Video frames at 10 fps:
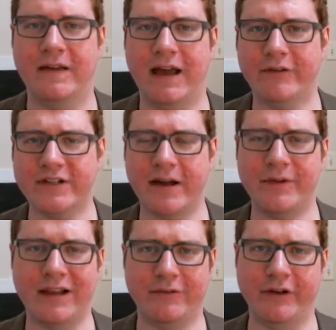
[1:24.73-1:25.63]
Every time
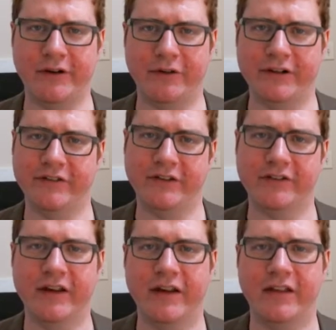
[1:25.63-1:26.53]
the level
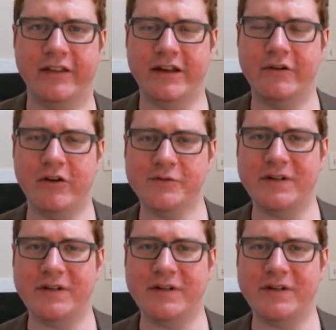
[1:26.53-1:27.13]
increases, the heroes